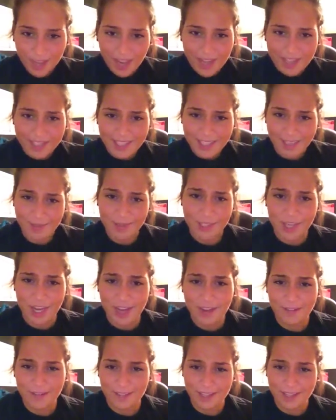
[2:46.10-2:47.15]
I didn't get much
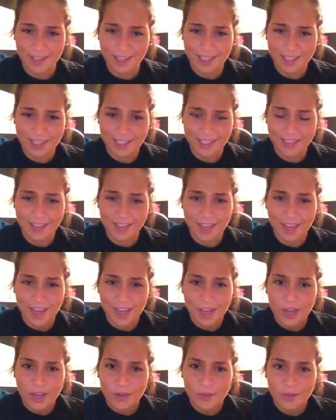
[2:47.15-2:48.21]
out of it, and I didn't
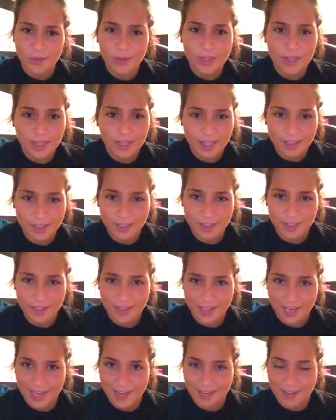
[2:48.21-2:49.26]
really
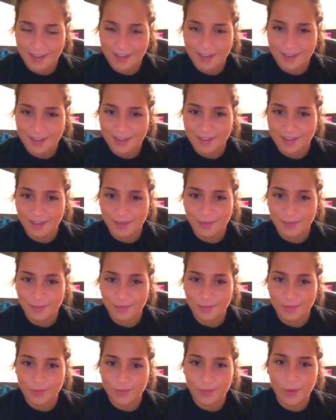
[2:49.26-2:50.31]
understand
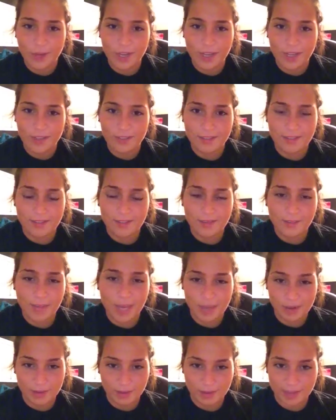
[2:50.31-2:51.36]
what
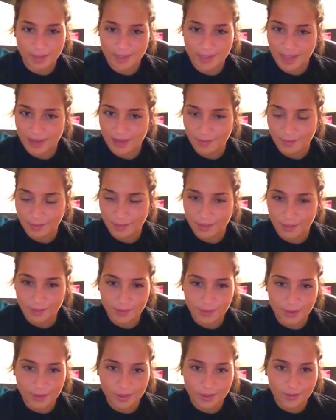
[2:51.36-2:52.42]
backwards design was
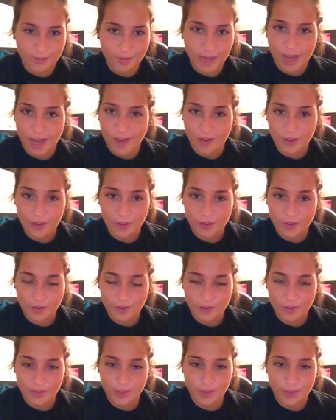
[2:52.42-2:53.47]
or how to
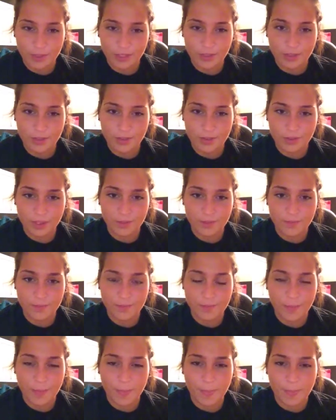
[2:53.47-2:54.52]
use Where To, and
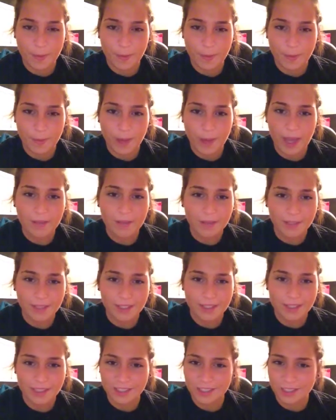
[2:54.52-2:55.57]
I
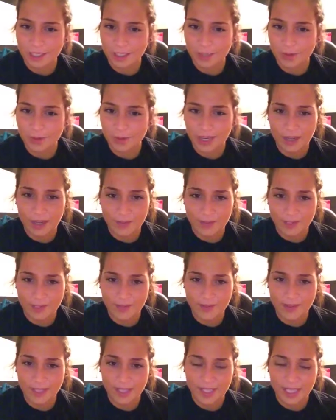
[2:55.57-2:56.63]
really didn't know what I was
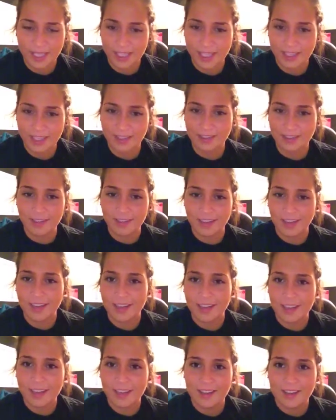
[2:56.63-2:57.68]
filling in
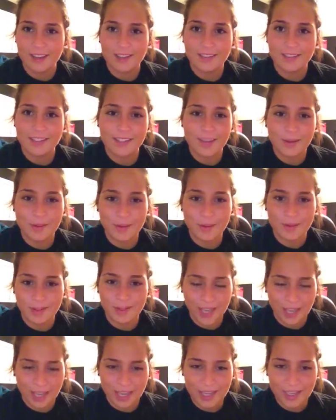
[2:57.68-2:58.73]
the W and
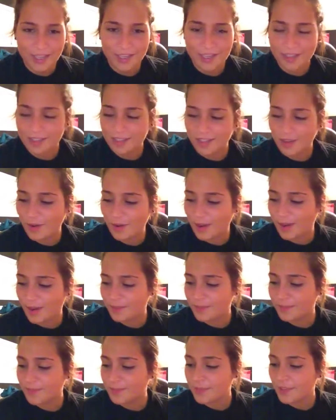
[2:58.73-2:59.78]
the H and so
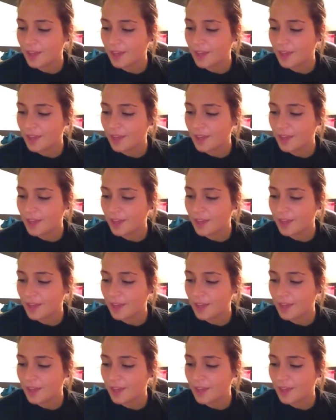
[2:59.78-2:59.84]
on.